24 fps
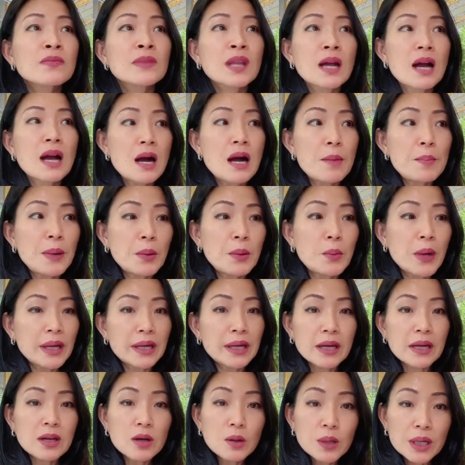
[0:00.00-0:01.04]
But when
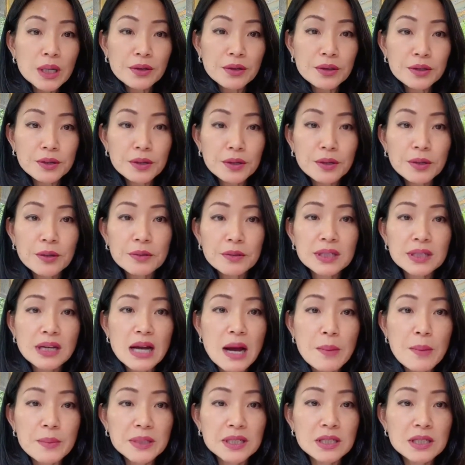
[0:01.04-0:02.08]
I'm going through the
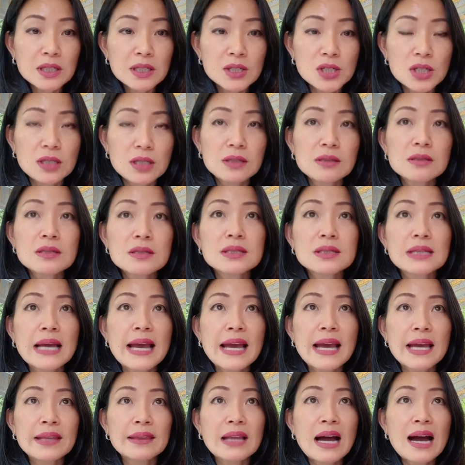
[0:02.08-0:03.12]
competitions
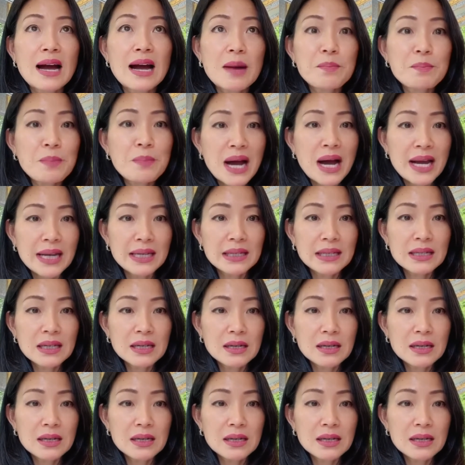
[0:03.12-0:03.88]
and my